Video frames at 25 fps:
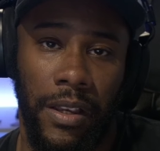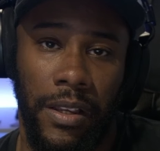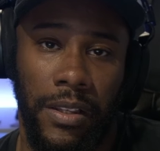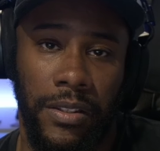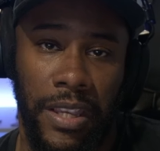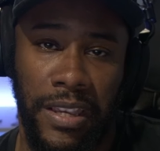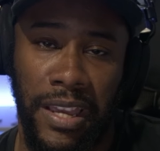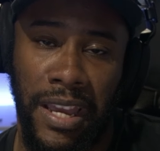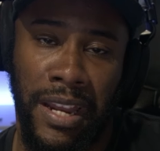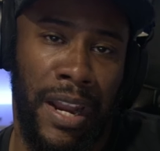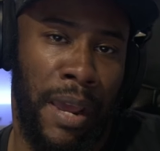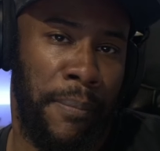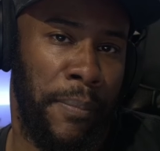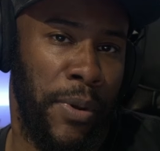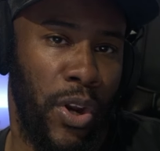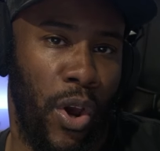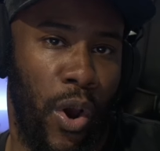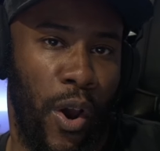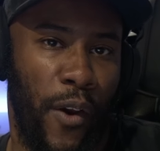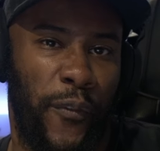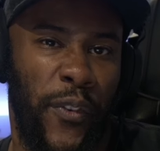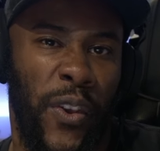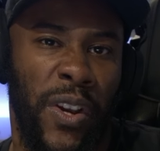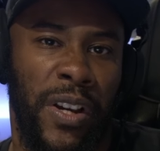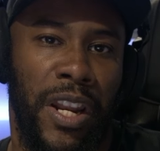So yeah, let me know
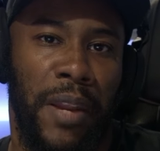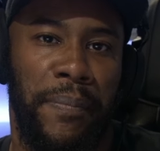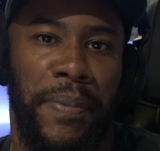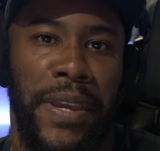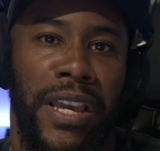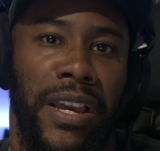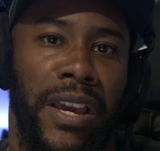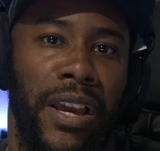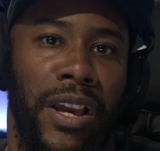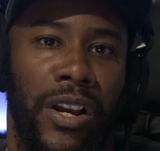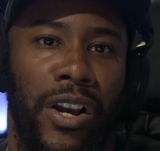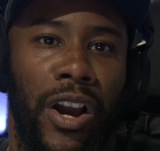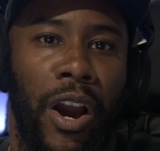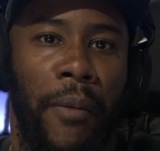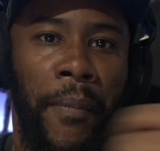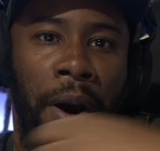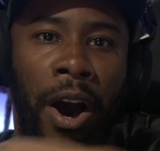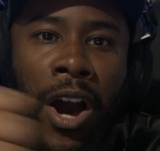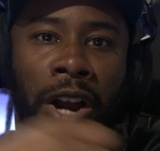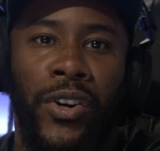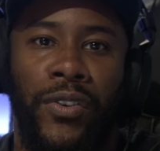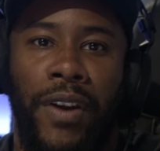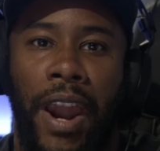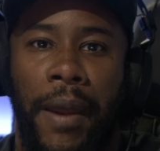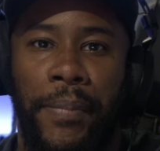if you're gonna be
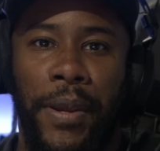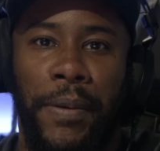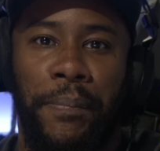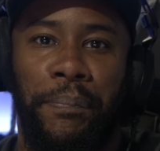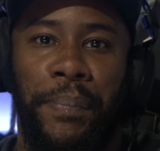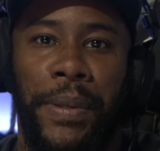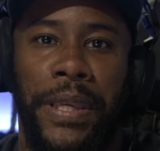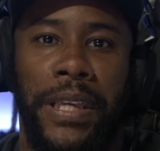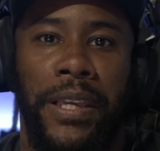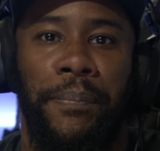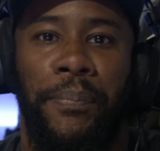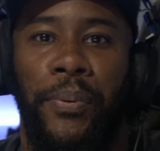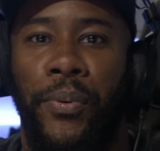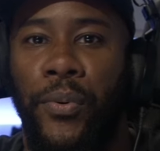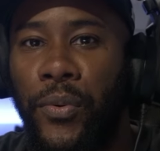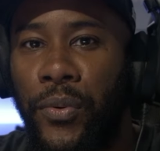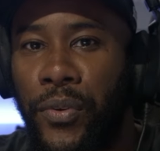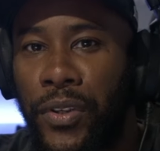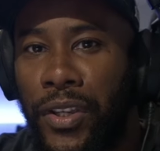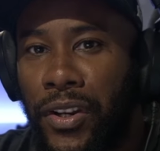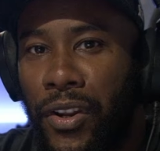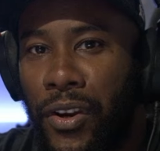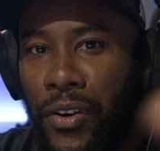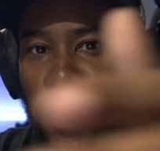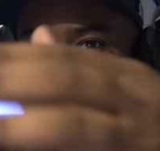command grabbing people,
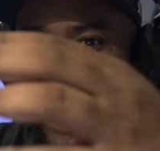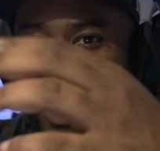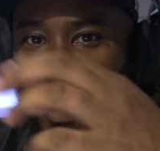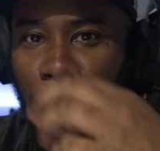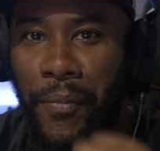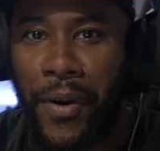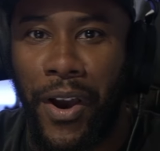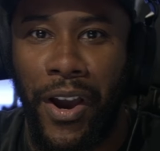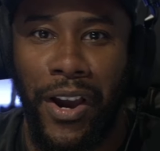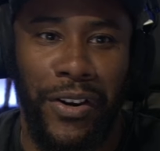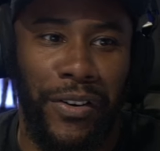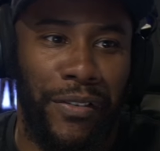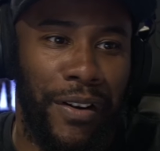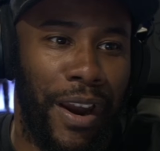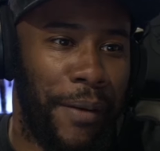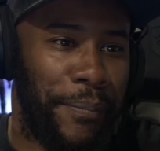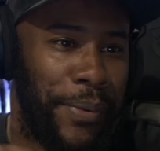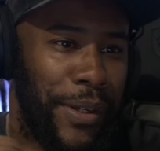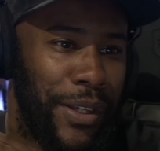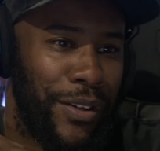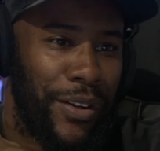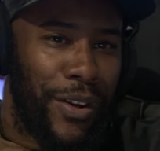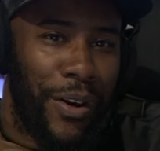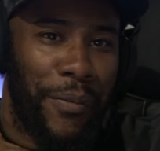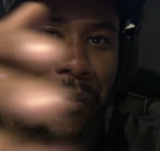you know, command
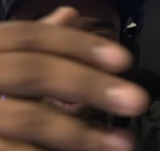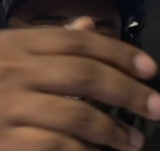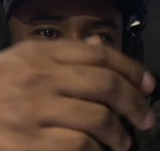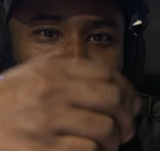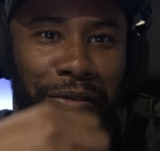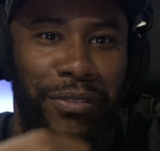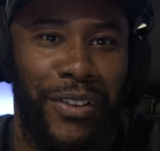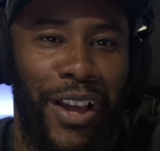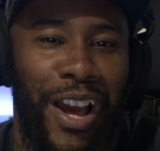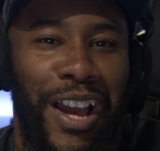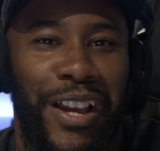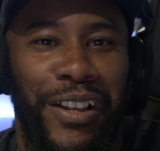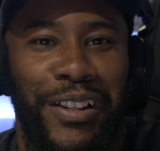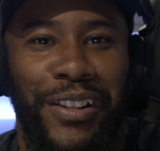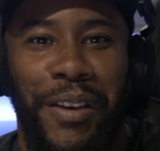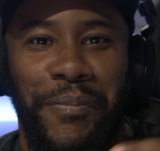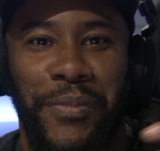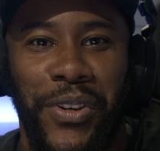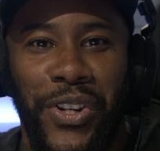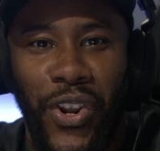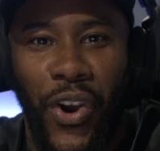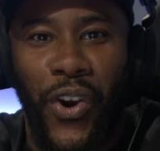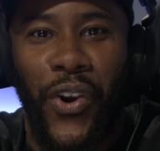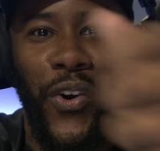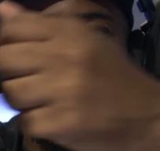grabbing, command. Like, let
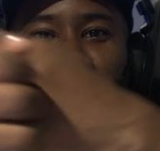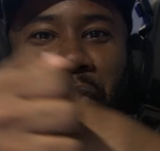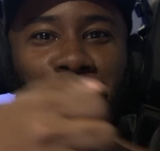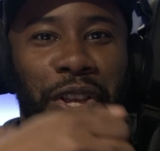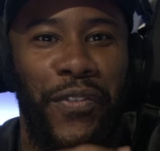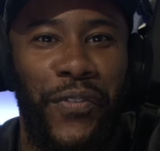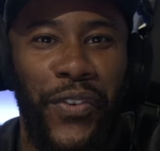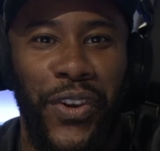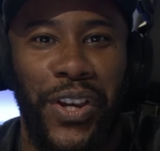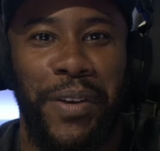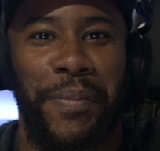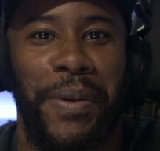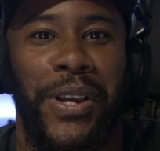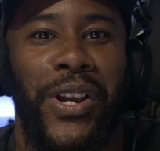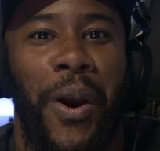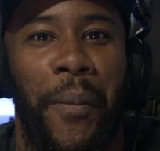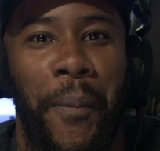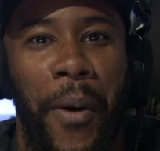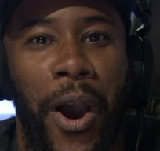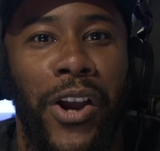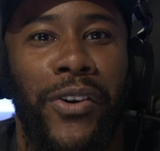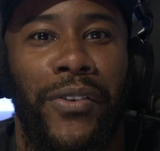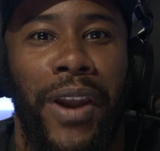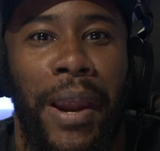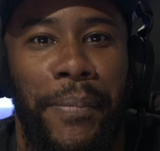me know if you're gonna be
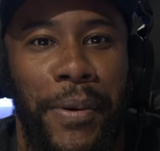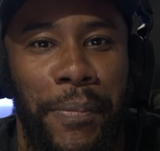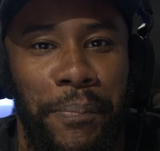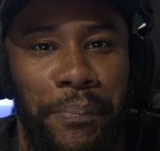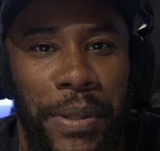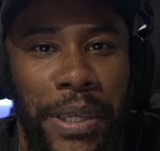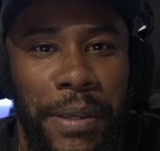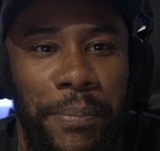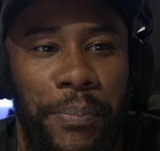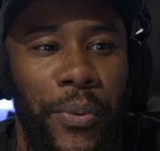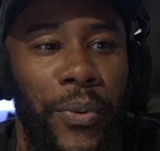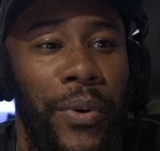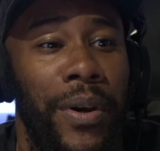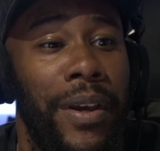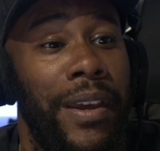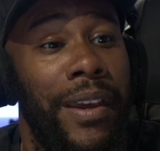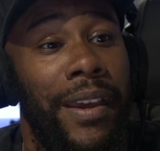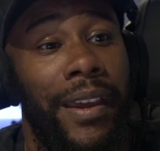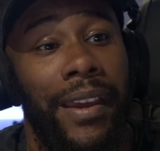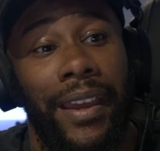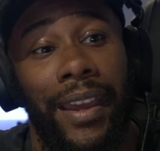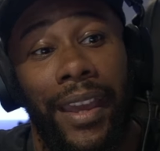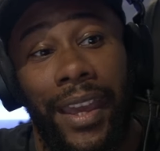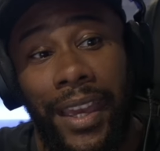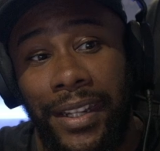command grabbing people
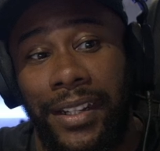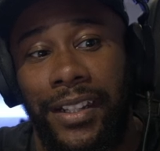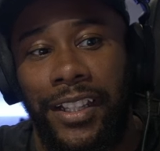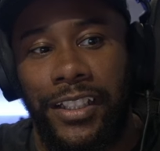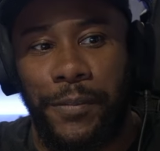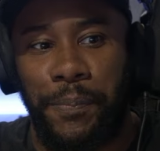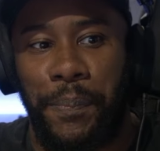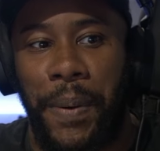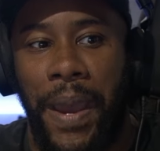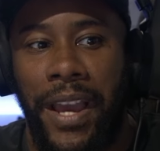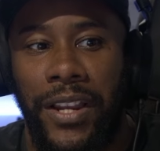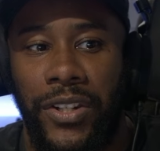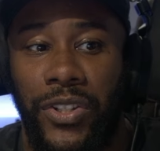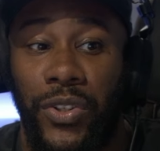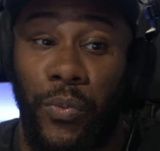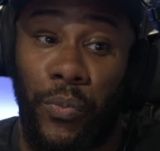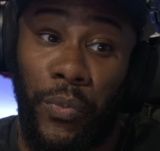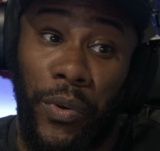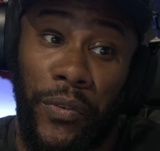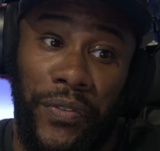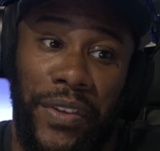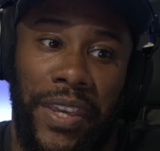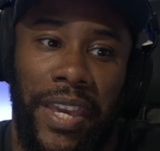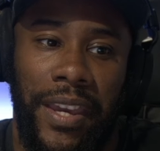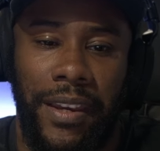in this patch
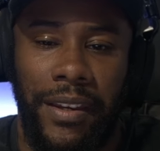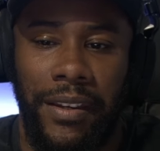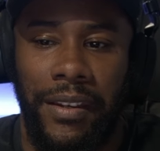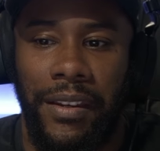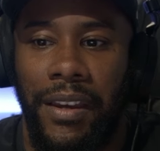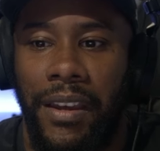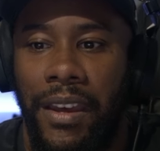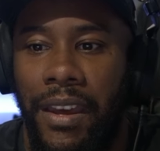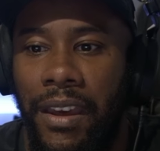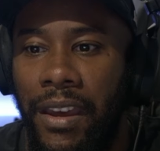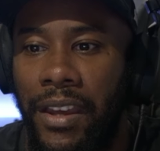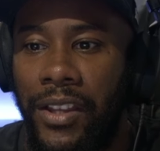with King.